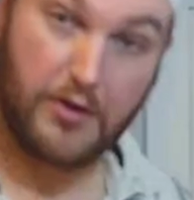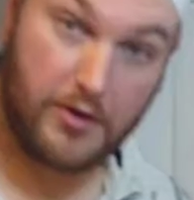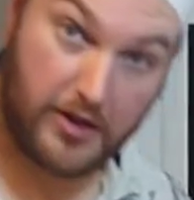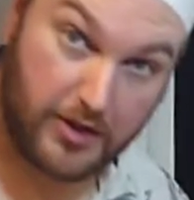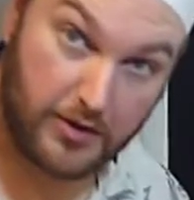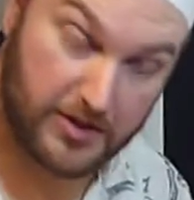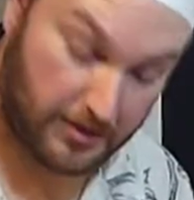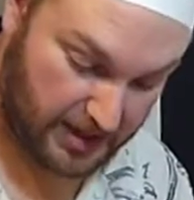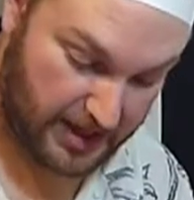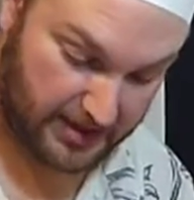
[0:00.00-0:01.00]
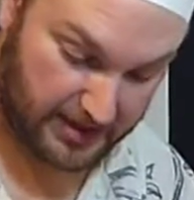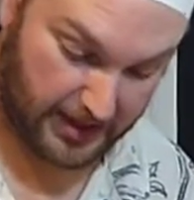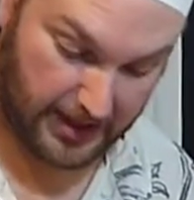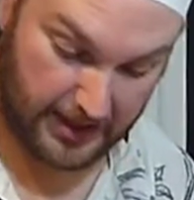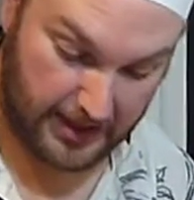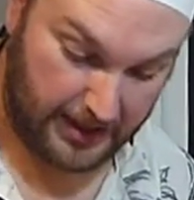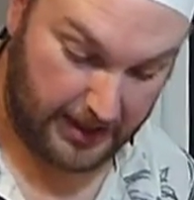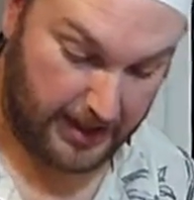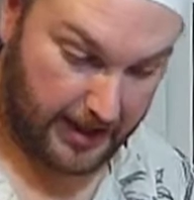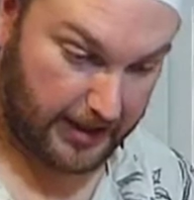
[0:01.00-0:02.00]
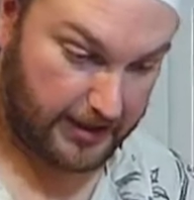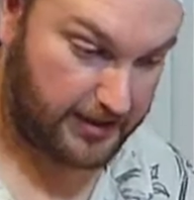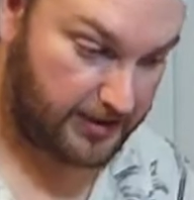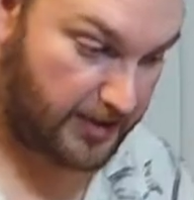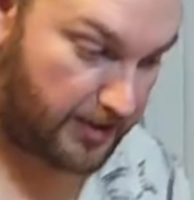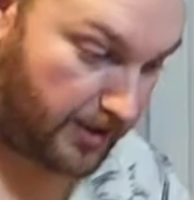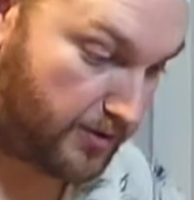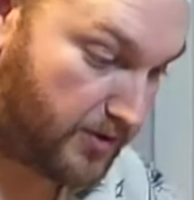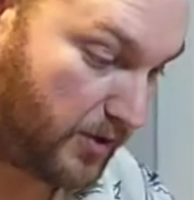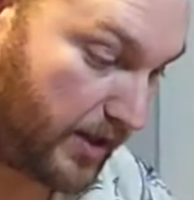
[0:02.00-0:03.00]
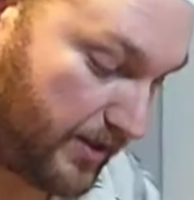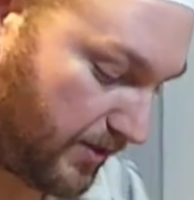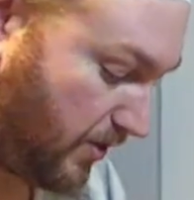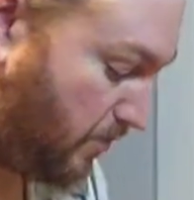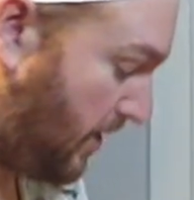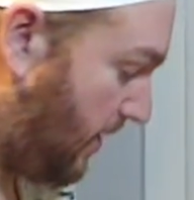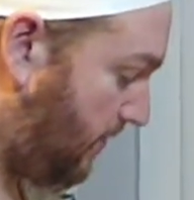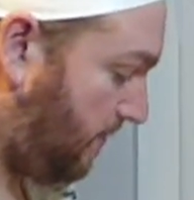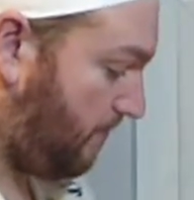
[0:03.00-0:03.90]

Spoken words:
two that I cooked up yesterday, and this is going to go straight into our pan.